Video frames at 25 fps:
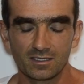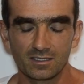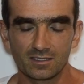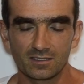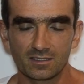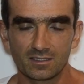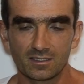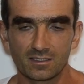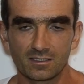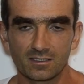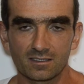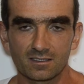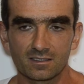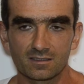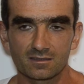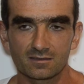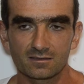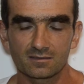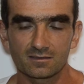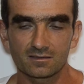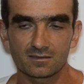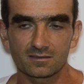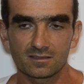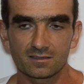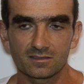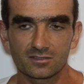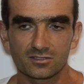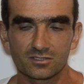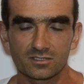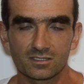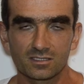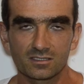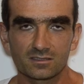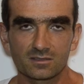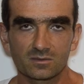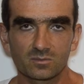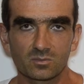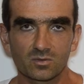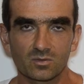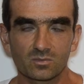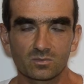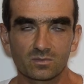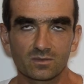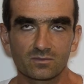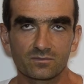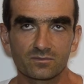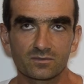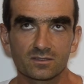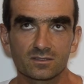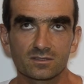uh, yesterday she had a
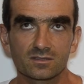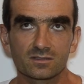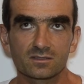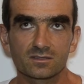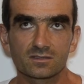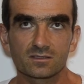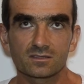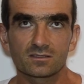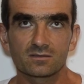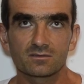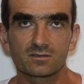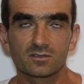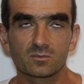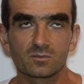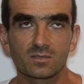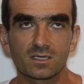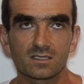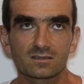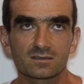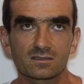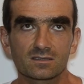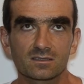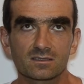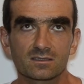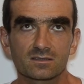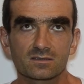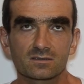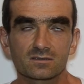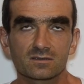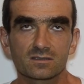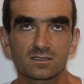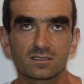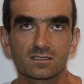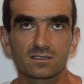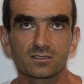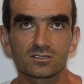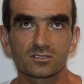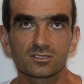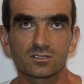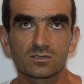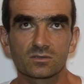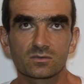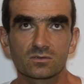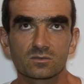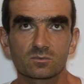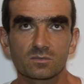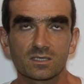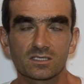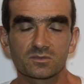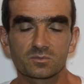problem with uh, with muscle and today she
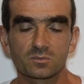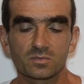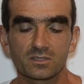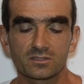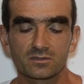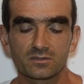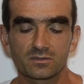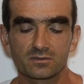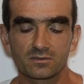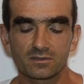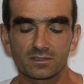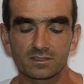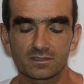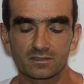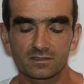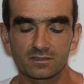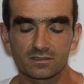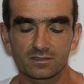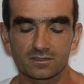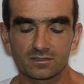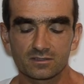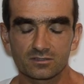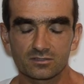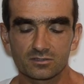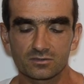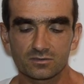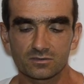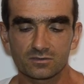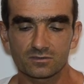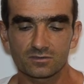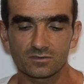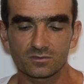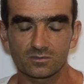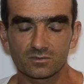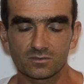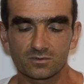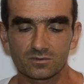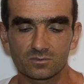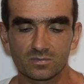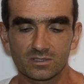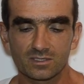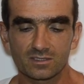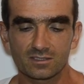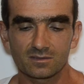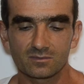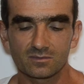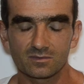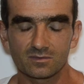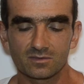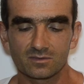looked much better and uh, she also looked
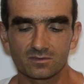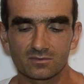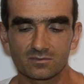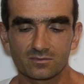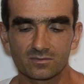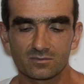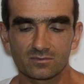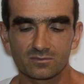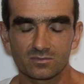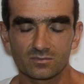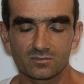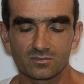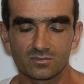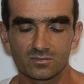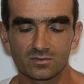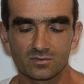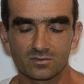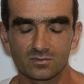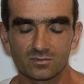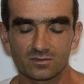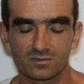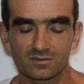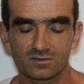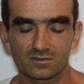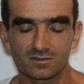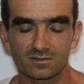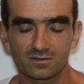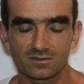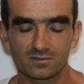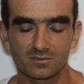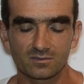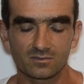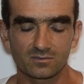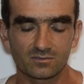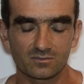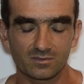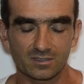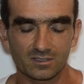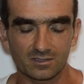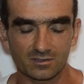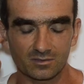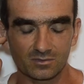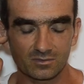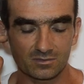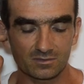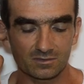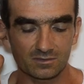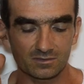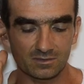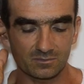back uh, looks really
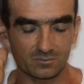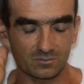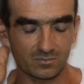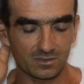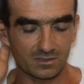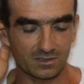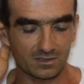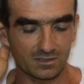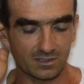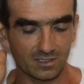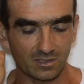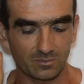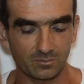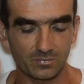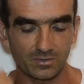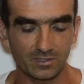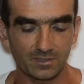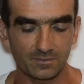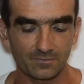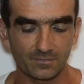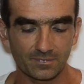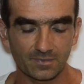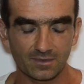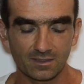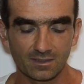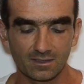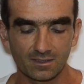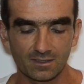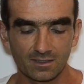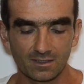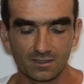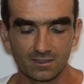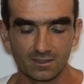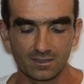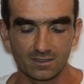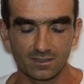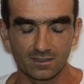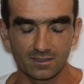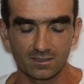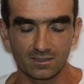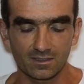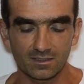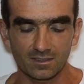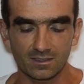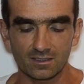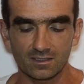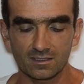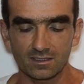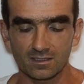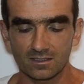good and, and happy
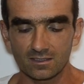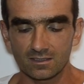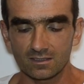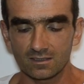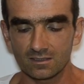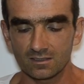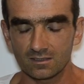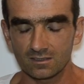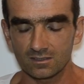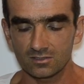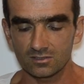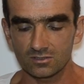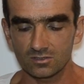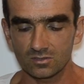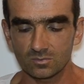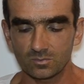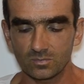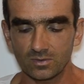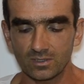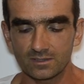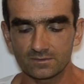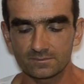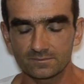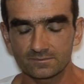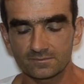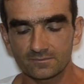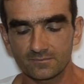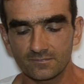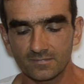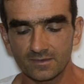Chopin